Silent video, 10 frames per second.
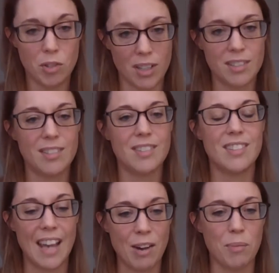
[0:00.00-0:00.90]
trusts
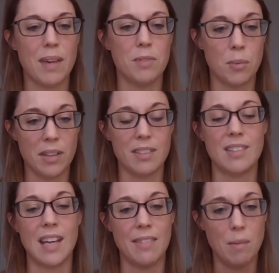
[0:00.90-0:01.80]
to help them to
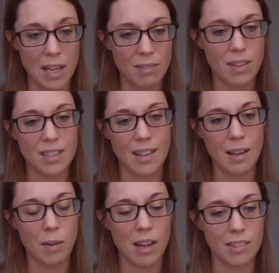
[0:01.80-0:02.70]
understand the benefits that
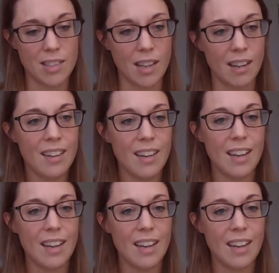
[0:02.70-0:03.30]
they were going to